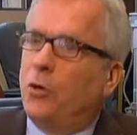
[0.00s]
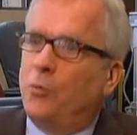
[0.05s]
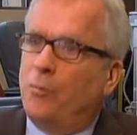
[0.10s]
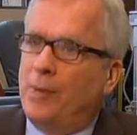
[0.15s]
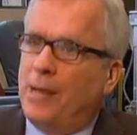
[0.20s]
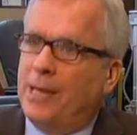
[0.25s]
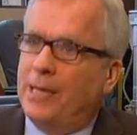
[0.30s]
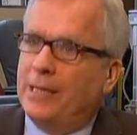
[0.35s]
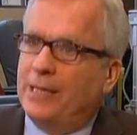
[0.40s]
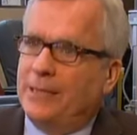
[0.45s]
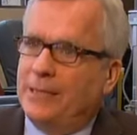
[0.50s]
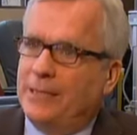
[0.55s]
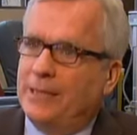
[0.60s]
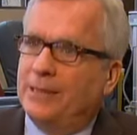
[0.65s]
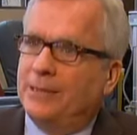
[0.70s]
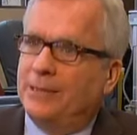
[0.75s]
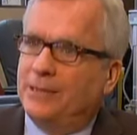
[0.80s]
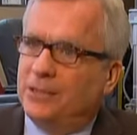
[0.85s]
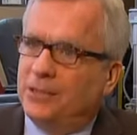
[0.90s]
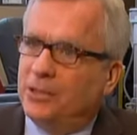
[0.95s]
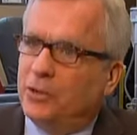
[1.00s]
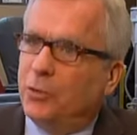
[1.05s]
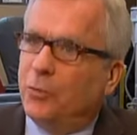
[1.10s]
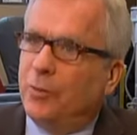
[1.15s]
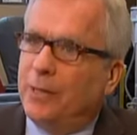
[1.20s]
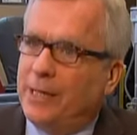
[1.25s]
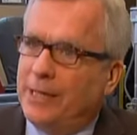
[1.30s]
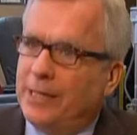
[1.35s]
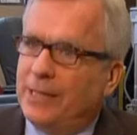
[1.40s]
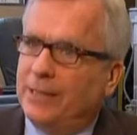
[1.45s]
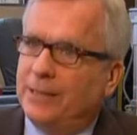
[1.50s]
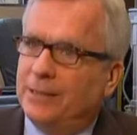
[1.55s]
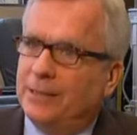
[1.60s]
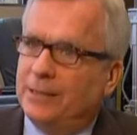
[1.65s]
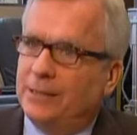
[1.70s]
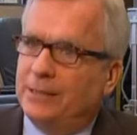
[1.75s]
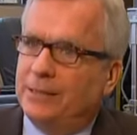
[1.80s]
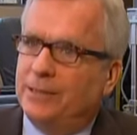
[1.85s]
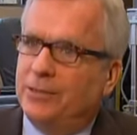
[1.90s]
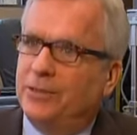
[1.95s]
make these screening
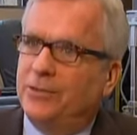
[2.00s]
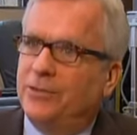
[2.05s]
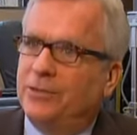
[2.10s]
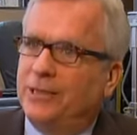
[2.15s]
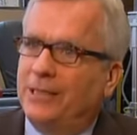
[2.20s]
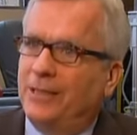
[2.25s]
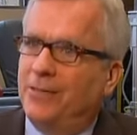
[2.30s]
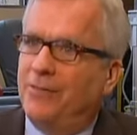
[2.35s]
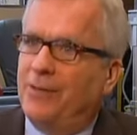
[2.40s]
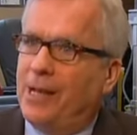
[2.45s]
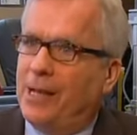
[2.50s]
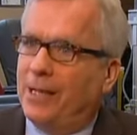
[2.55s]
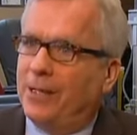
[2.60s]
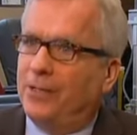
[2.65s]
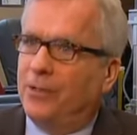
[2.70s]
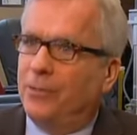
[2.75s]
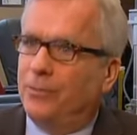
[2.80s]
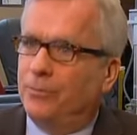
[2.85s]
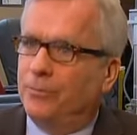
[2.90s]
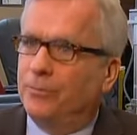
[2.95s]
decisions in a vacuum.